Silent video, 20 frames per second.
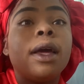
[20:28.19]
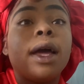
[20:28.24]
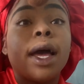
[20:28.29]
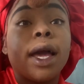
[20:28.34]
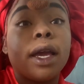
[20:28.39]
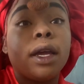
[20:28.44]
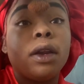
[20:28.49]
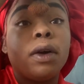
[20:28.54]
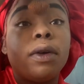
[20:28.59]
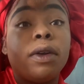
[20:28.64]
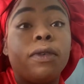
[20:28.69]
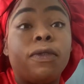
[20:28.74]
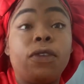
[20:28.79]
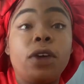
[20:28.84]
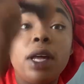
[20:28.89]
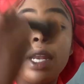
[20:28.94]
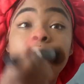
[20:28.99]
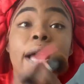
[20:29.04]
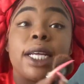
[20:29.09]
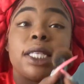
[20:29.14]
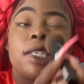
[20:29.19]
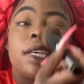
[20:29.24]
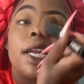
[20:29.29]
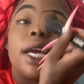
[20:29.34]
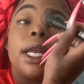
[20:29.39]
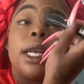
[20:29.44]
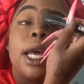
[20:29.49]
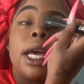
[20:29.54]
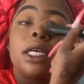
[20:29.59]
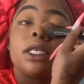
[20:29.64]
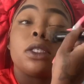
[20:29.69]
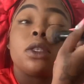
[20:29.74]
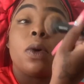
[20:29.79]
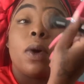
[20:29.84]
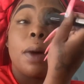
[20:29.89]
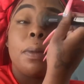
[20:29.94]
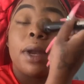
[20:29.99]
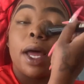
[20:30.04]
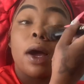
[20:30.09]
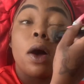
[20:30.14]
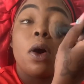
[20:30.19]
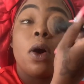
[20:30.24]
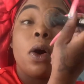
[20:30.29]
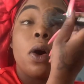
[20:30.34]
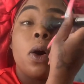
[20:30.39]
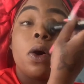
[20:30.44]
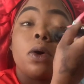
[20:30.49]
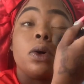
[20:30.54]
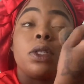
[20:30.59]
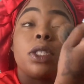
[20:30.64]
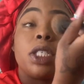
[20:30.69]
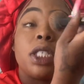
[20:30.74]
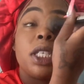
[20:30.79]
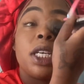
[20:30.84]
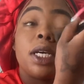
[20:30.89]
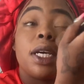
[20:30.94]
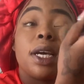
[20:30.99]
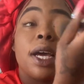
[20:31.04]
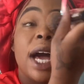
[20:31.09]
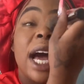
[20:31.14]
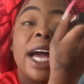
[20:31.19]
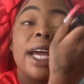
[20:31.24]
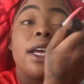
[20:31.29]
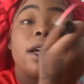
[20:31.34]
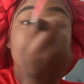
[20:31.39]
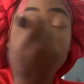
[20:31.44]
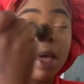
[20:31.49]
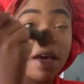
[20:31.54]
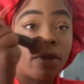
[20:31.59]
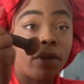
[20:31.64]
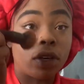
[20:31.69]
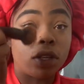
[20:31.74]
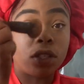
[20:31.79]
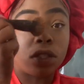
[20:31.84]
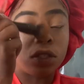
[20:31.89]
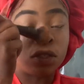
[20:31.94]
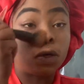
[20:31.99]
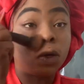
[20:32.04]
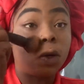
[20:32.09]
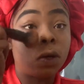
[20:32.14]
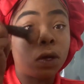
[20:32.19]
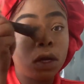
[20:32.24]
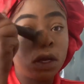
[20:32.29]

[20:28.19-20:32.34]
I ain't know what it feel like to that day. So I'm like, oh shit, I am having a stroke.